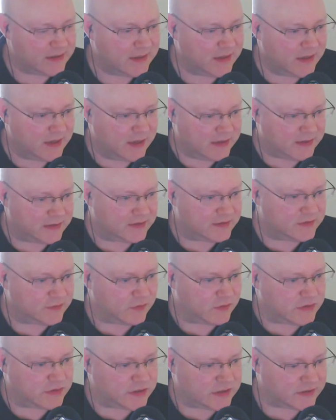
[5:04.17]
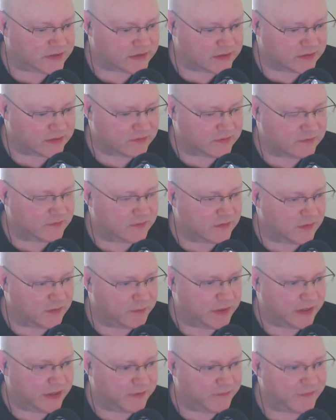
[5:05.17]
and the structure's
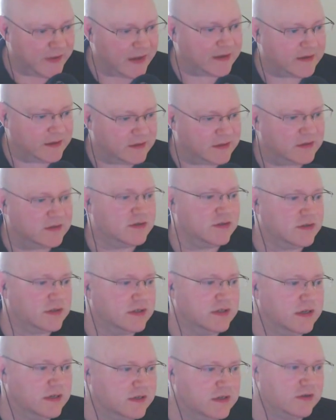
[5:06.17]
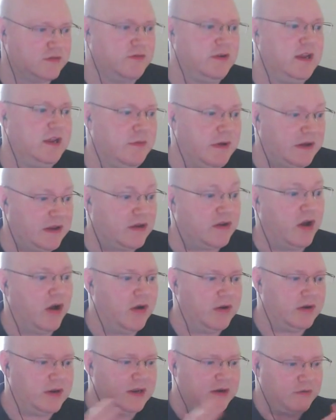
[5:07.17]
been affected to such a degree where
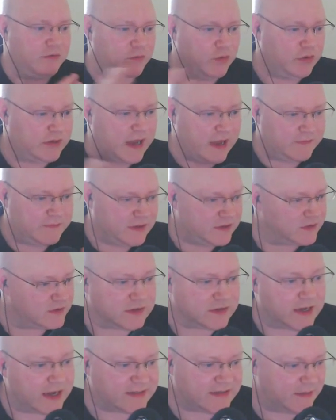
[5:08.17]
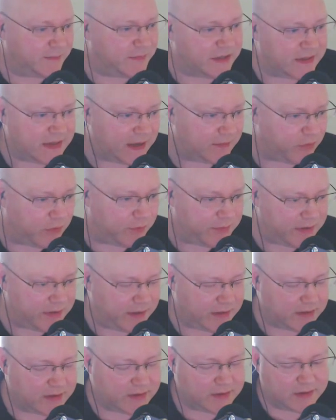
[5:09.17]
it doesn't exhibit that
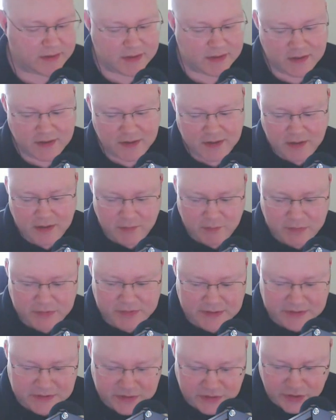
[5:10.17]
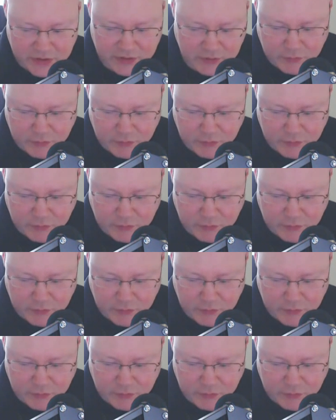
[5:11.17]
property. But this new